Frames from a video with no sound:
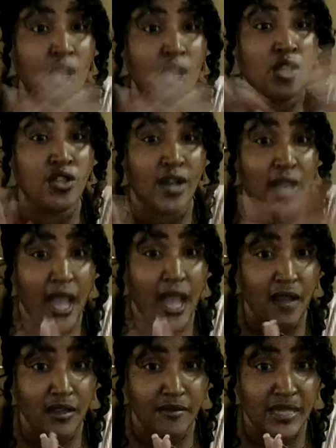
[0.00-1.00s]
You're an
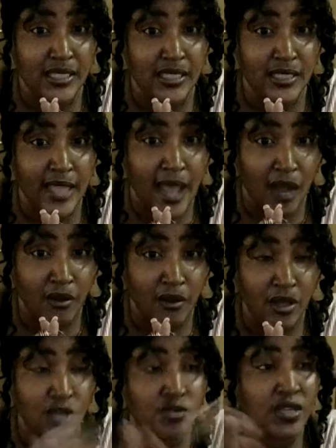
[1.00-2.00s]
alchemist now.
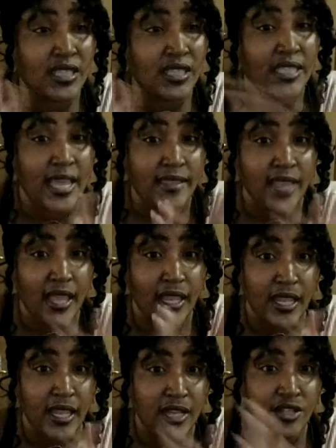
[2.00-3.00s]
You can take that
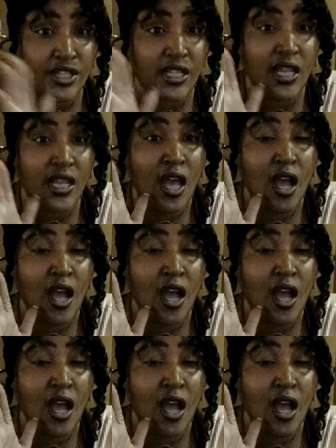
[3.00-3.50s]
energy,